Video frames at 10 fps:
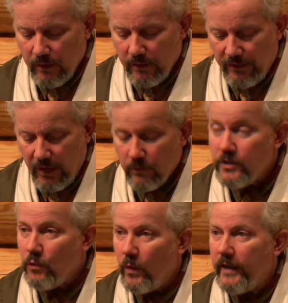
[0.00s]
That
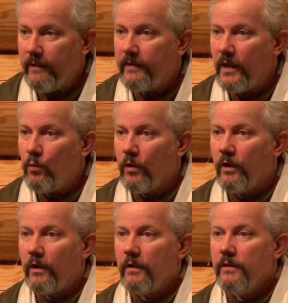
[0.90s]
was the way that they
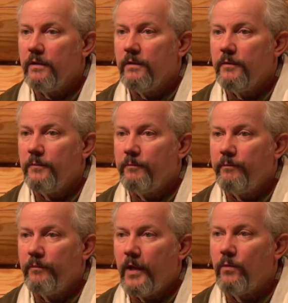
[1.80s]
were.
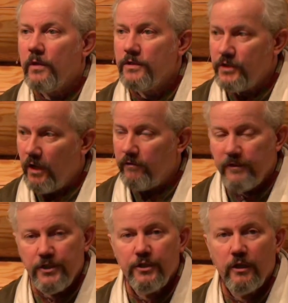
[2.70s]
They were a
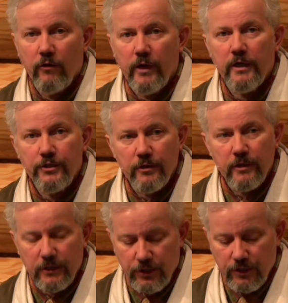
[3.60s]
selfish, greedy
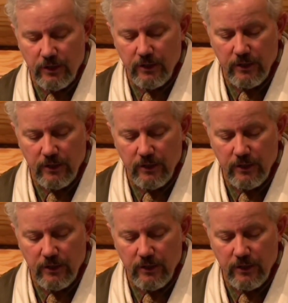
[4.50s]
church.